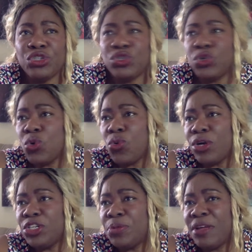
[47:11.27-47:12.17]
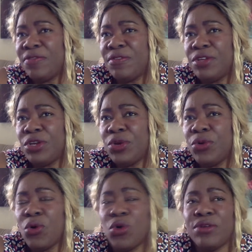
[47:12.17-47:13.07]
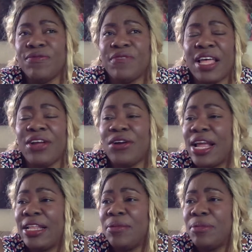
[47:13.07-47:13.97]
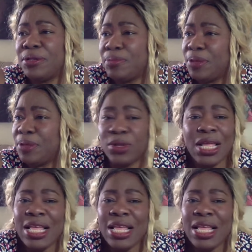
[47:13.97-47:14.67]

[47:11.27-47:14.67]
to go watch my video on fire element people.